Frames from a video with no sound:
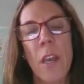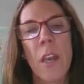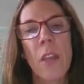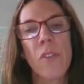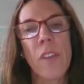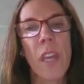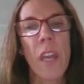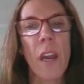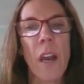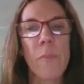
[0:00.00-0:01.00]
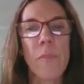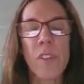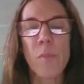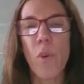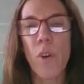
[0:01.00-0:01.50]
The
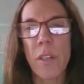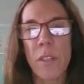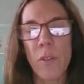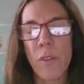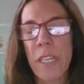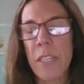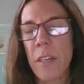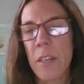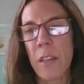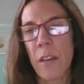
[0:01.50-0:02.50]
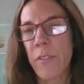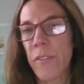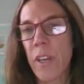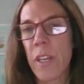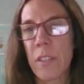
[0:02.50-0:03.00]
spores, the conidia, are
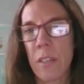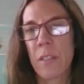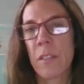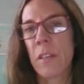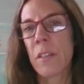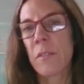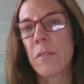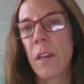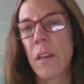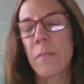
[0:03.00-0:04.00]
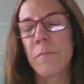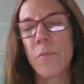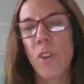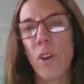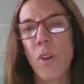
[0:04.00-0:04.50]
very distinct,
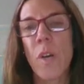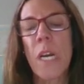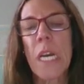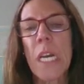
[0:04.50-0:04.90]
though.